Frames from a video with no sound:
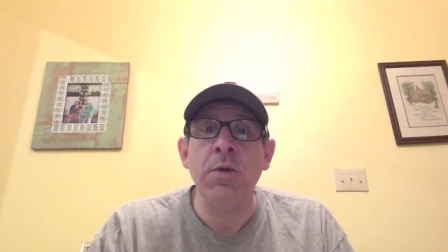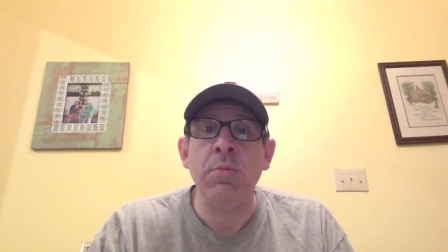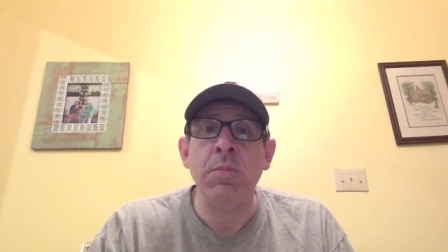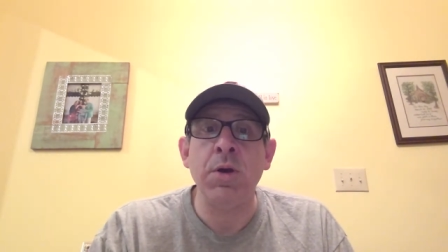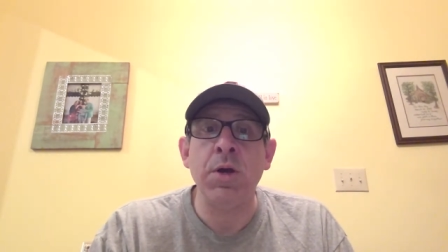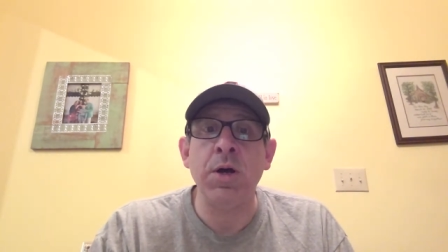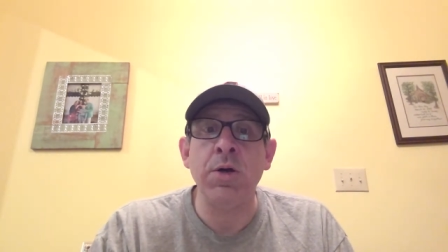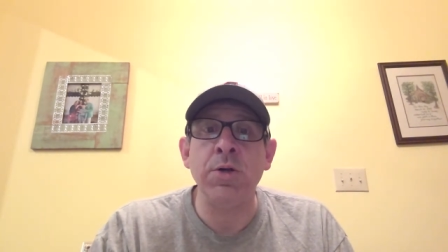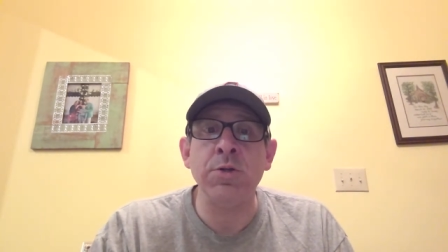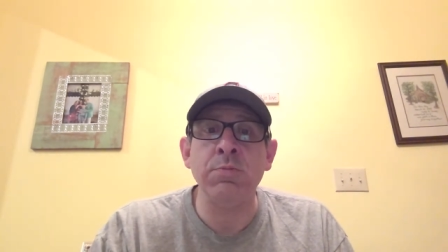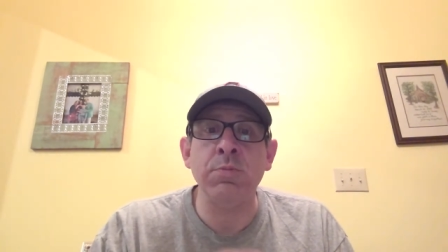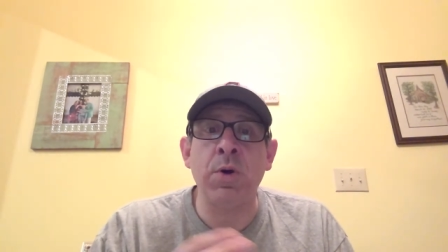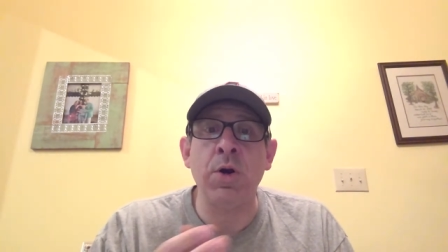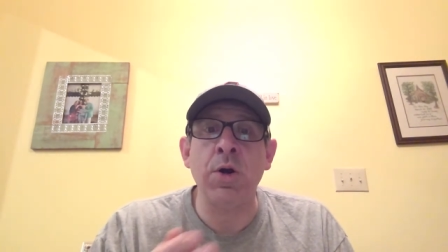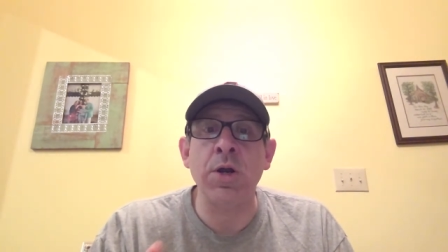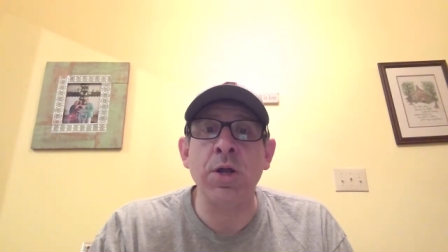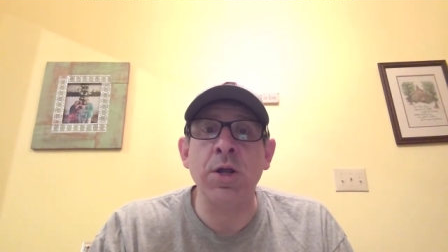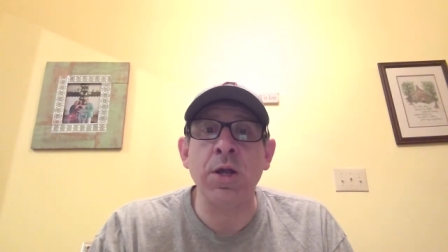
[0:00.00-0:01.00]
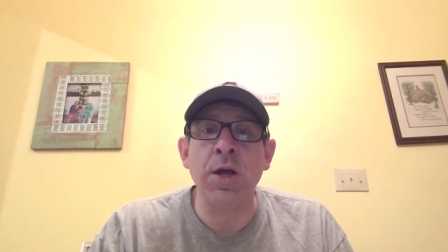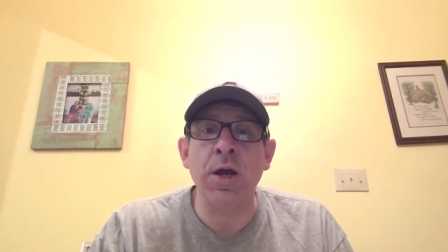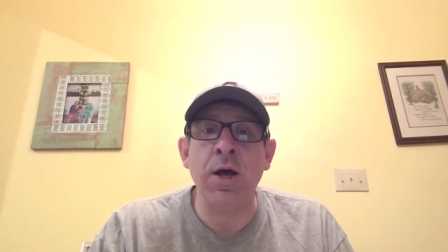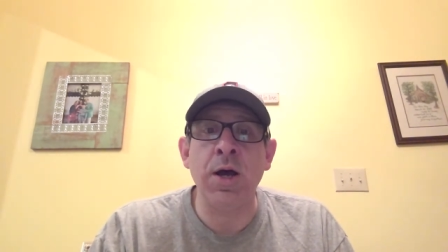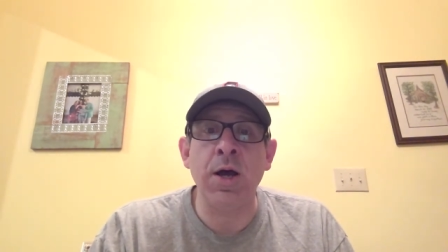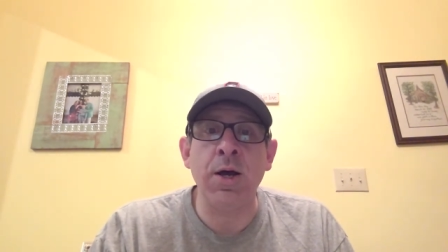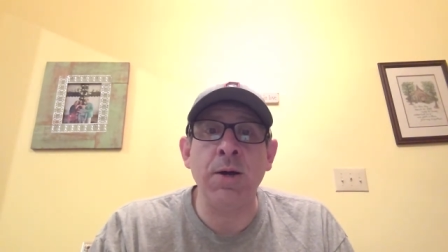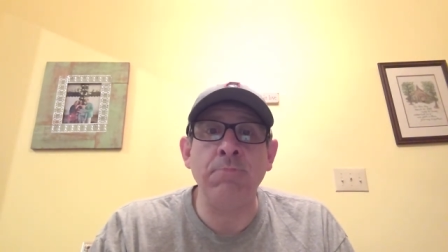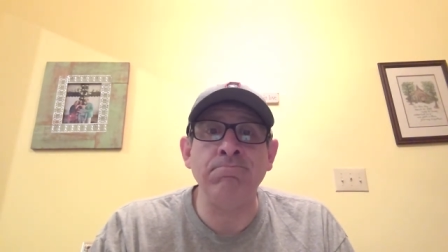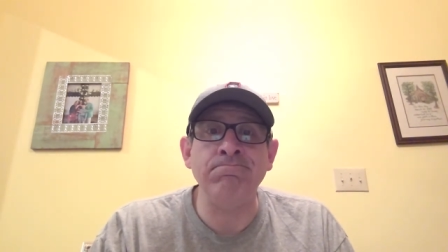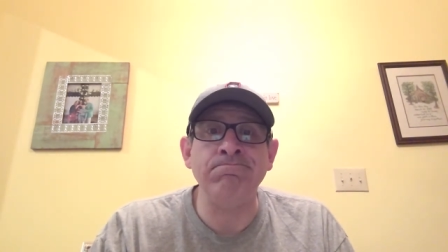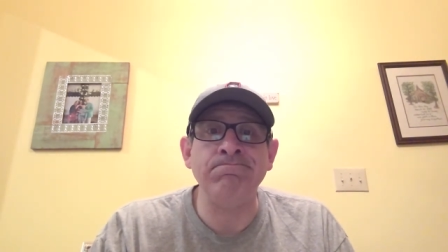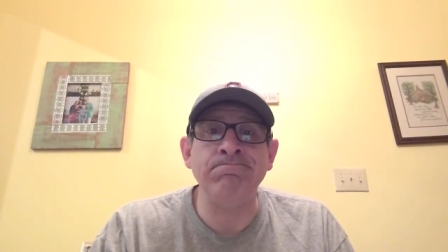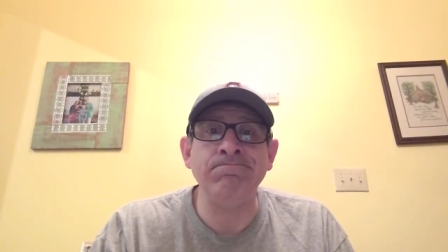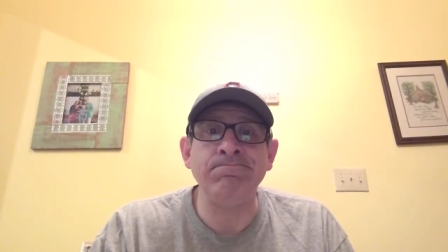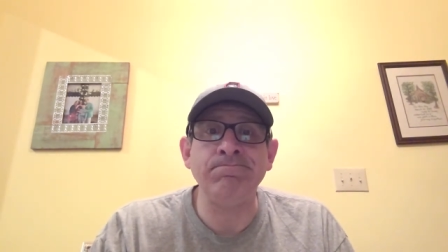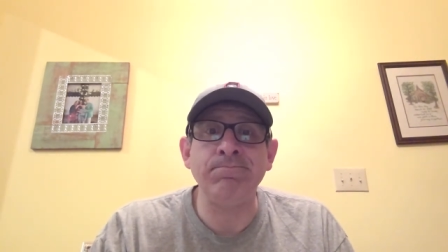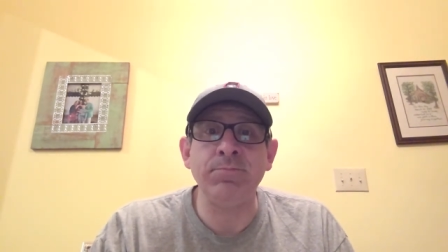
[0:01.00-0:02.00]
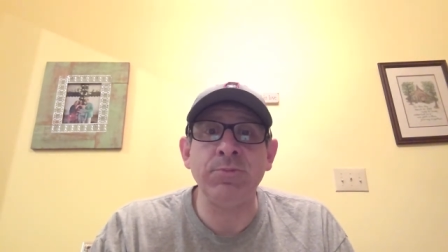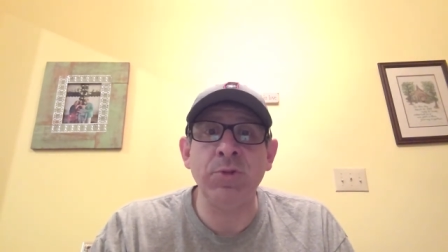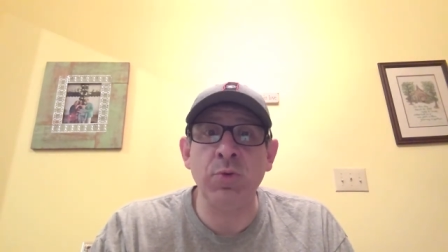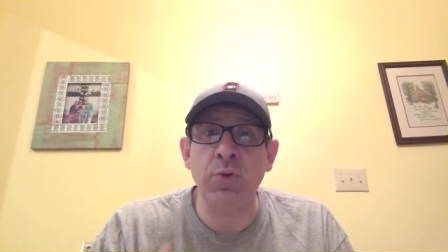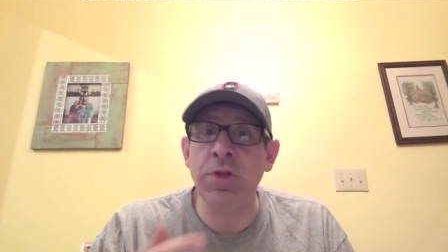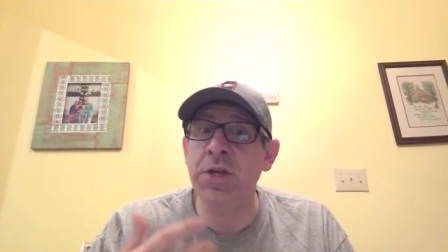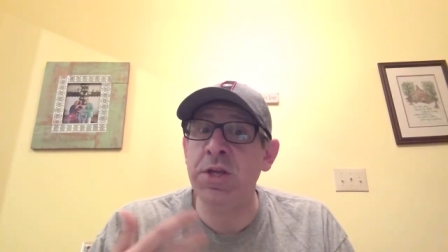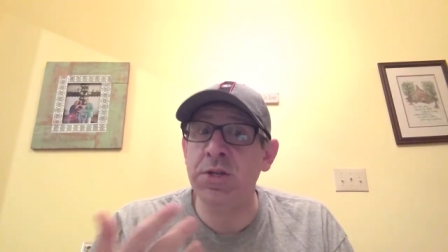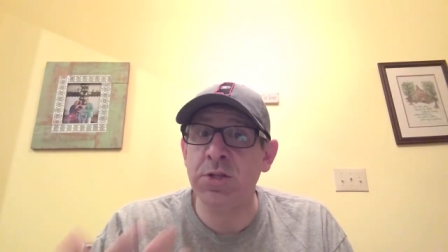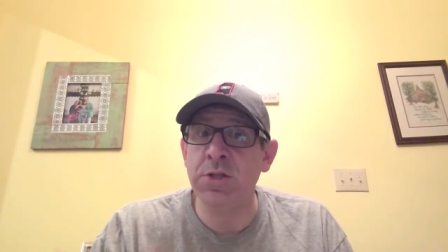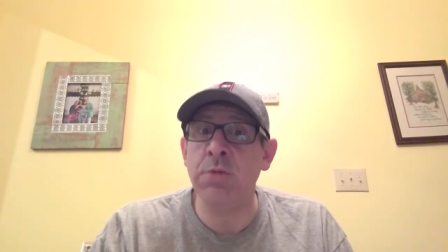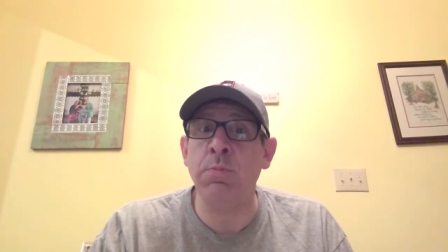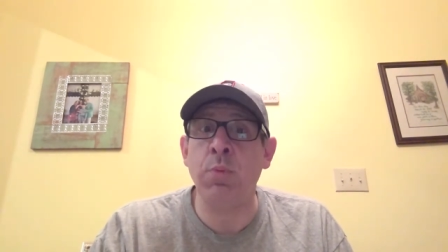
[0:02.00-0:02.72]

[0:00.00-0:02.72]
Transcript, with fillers: because Mark um, really gets the